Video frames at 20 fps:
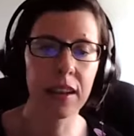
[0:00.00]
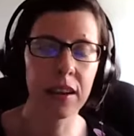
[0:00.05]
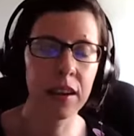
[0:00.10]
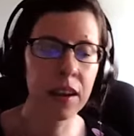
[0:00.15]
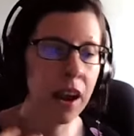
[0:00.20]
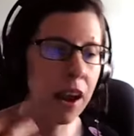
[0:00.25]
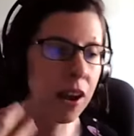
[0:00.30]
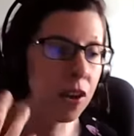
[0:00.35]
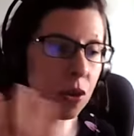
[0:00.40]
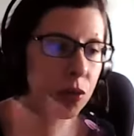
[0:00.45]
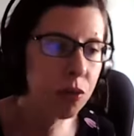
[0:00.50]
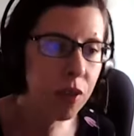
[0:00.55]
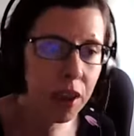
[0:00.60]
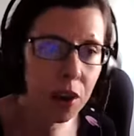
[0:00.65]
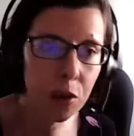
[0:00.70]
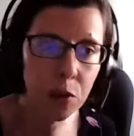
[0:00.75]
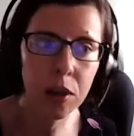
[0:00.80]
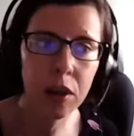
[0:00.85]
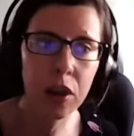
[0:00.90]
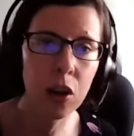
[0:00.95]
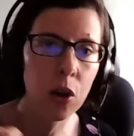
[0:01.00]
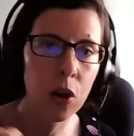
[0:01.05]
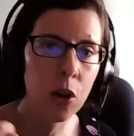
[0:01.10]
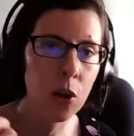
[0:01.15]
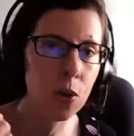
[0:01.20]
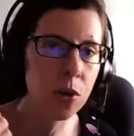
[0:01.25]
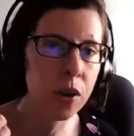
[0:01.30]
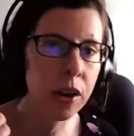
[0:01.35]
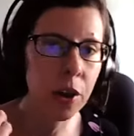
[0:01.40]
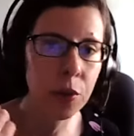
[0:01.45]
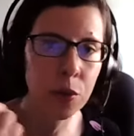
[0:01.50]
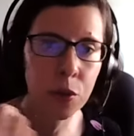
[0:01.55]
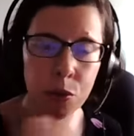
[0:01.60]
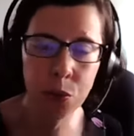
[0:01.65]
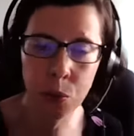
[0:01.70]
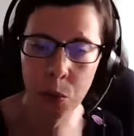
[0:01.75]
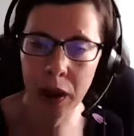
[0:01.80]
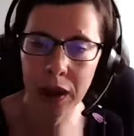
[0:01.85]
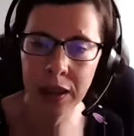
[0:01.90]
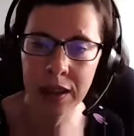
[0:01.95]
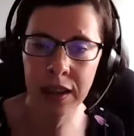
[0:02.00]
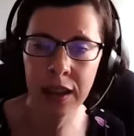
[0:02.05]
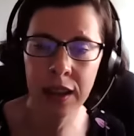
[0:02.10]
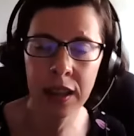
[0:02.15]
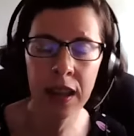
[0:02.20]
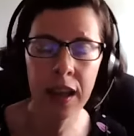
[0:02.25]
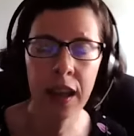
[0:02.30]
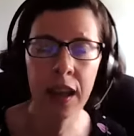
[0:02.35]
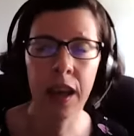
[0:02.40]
a kind of area or a kind of writing.